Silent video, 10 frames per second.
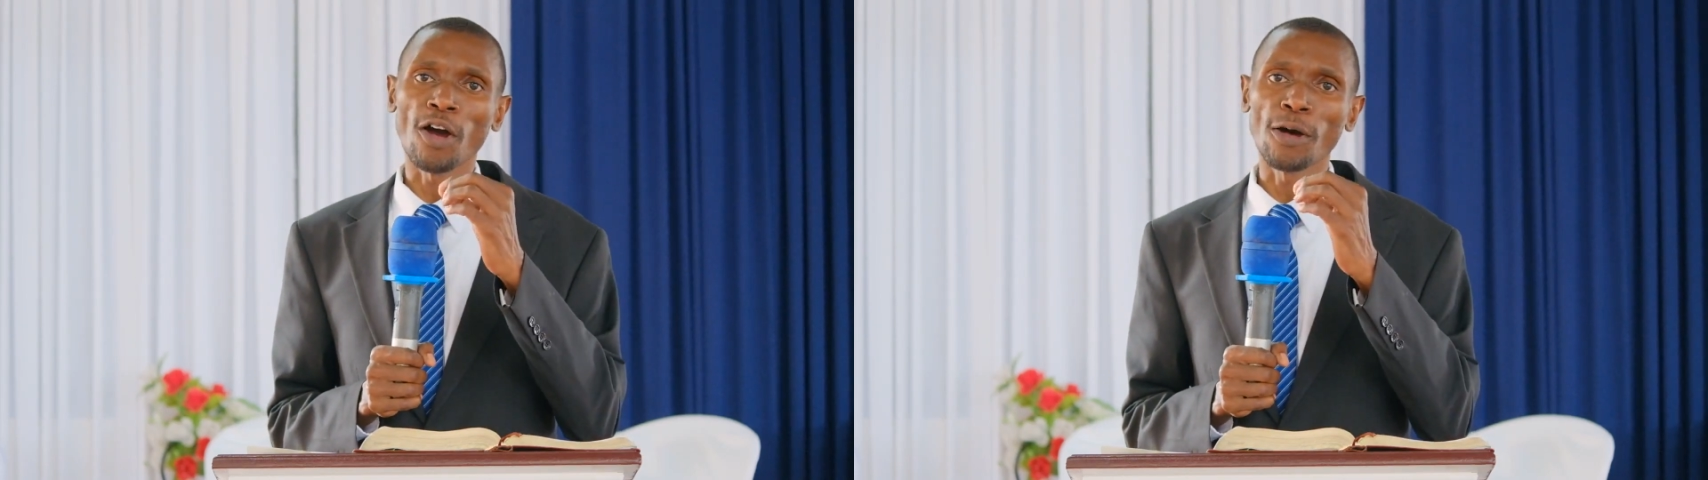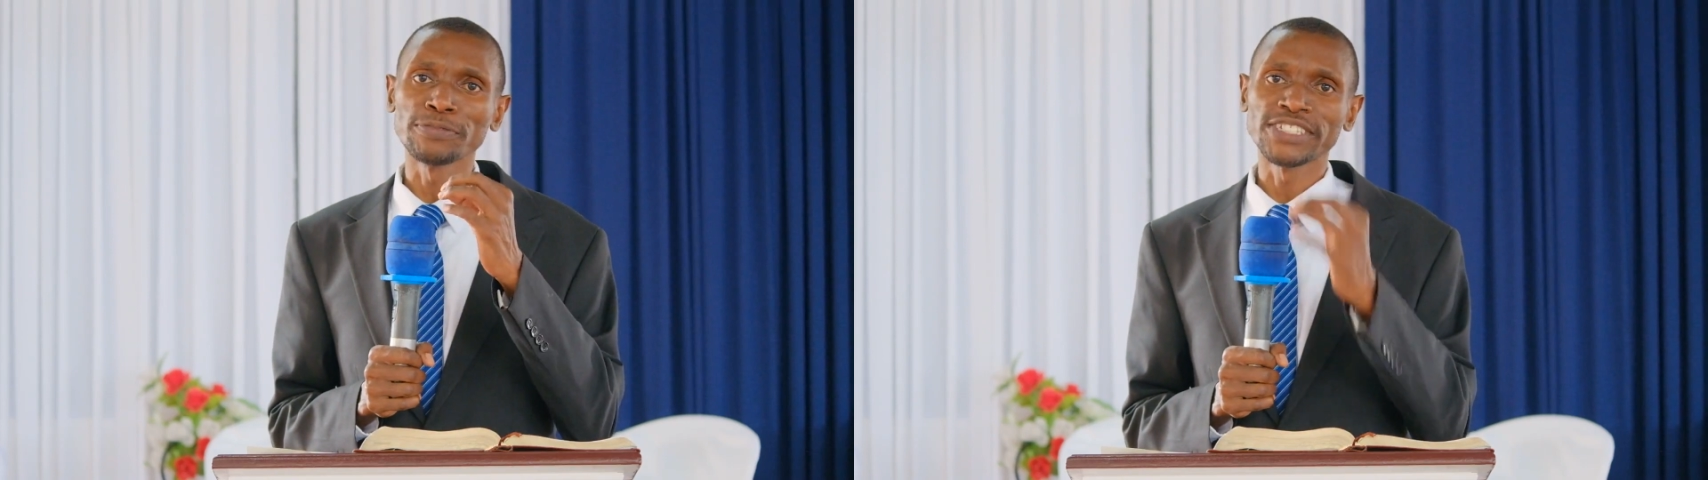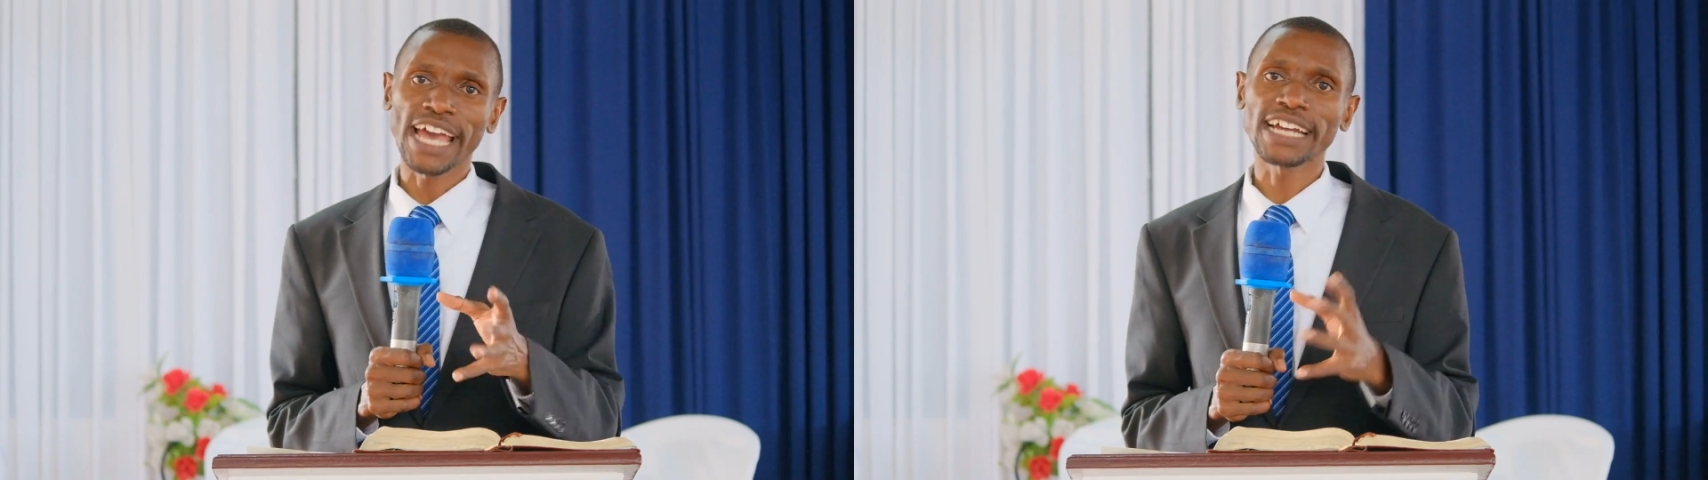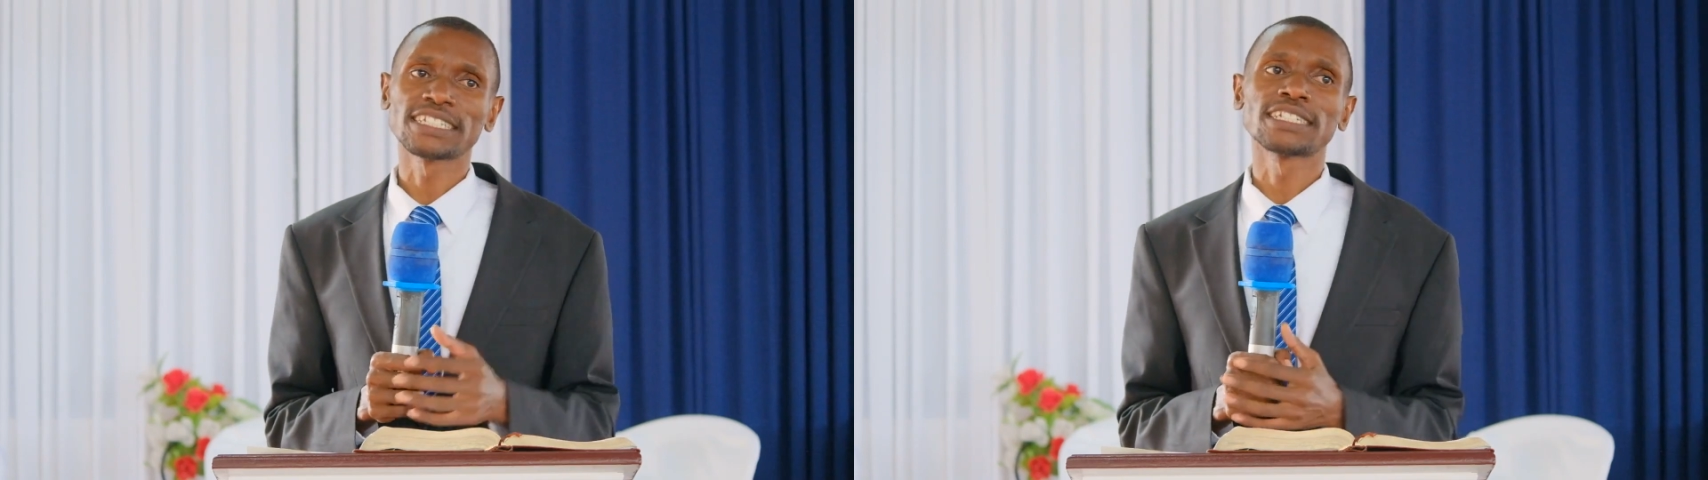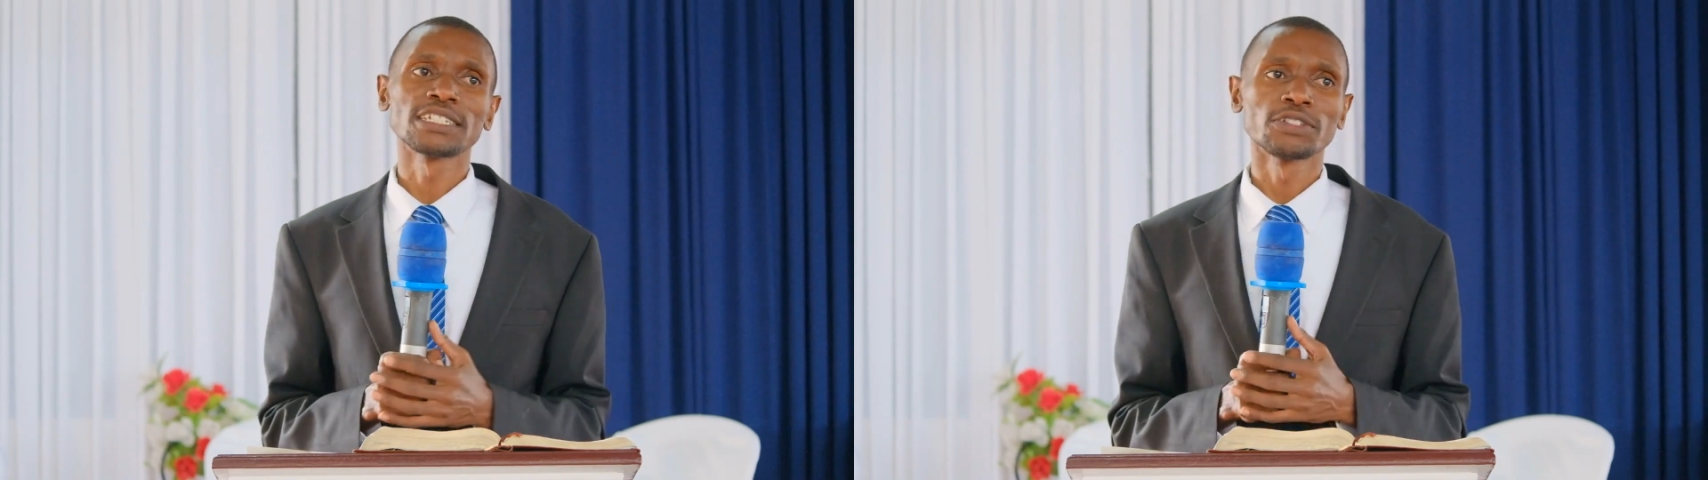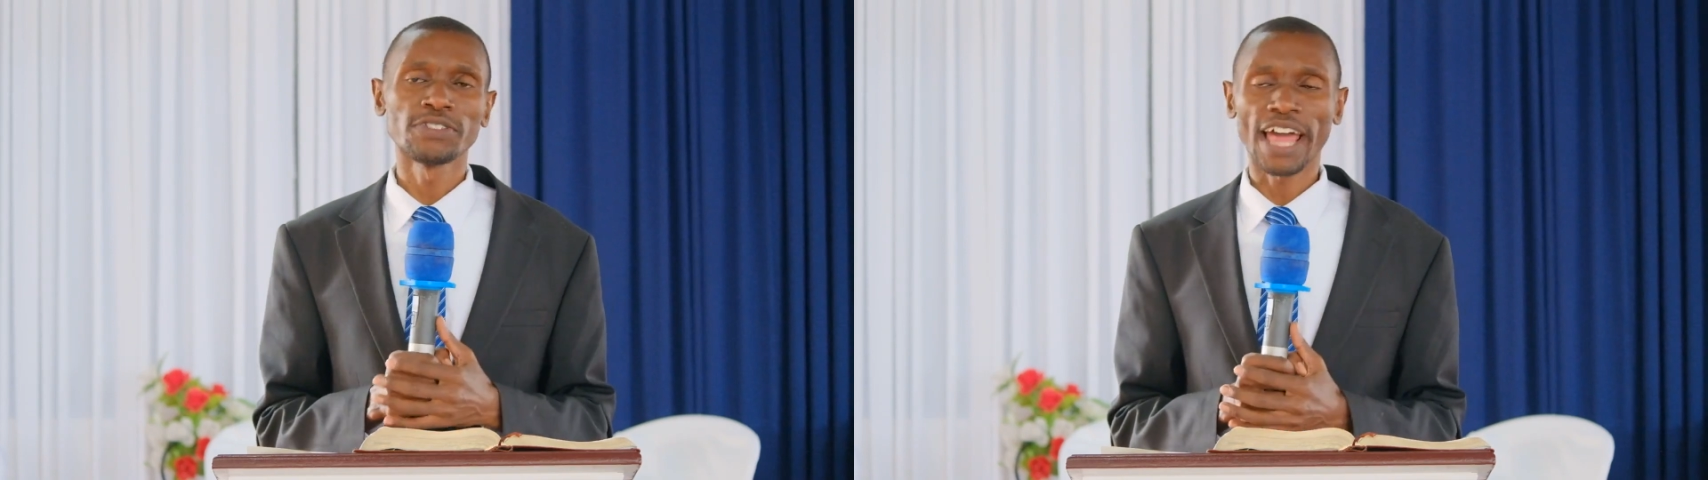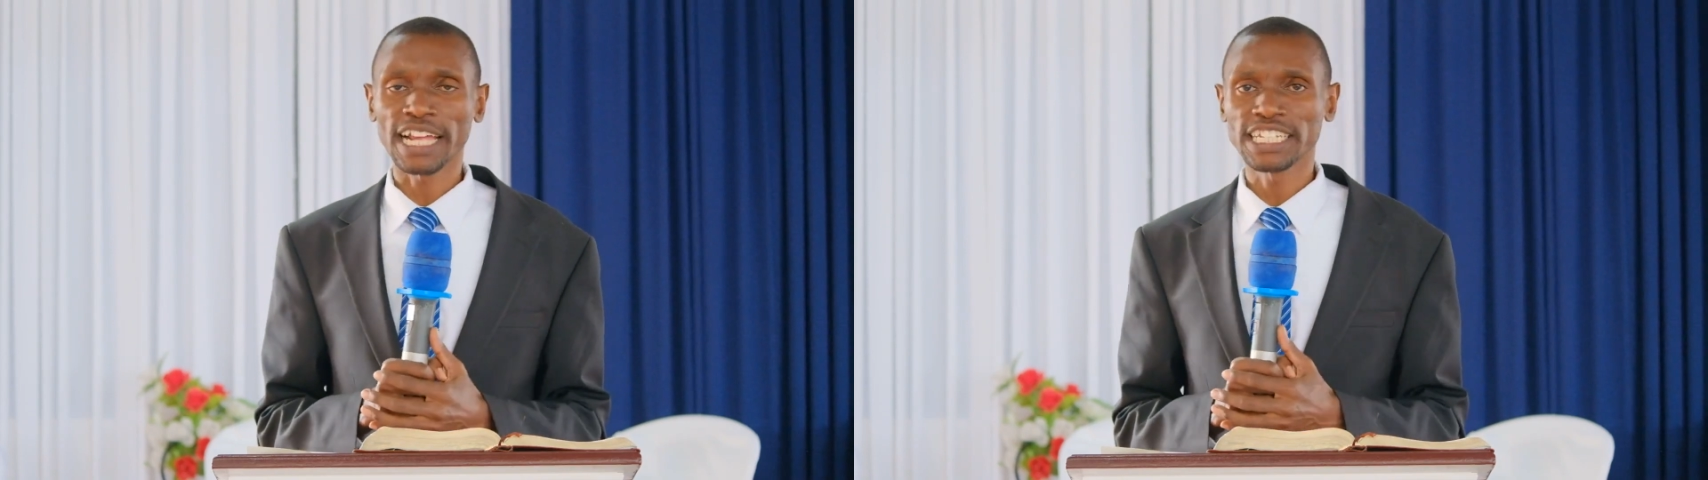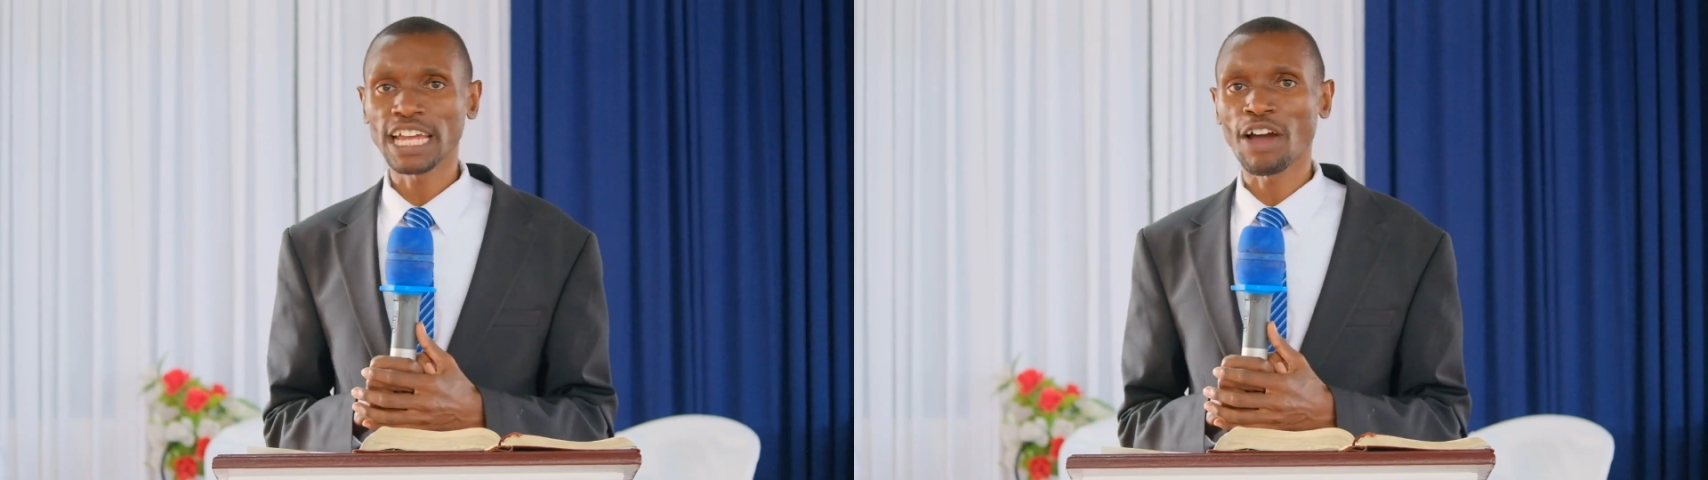object to the
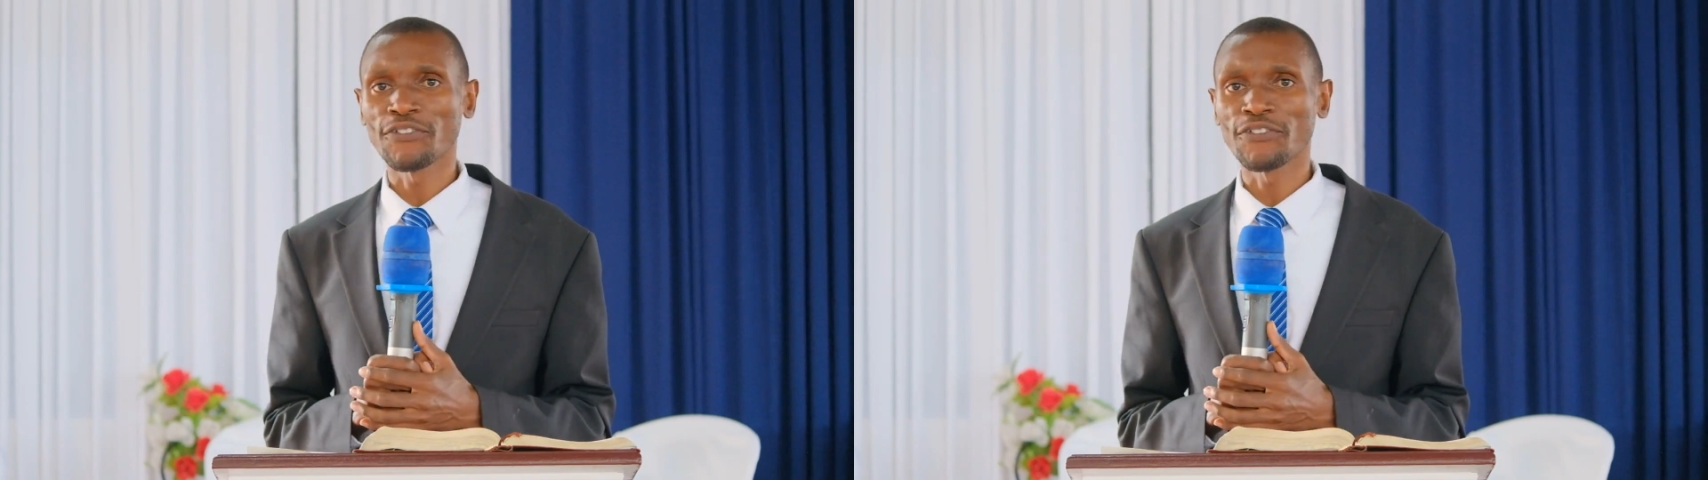idea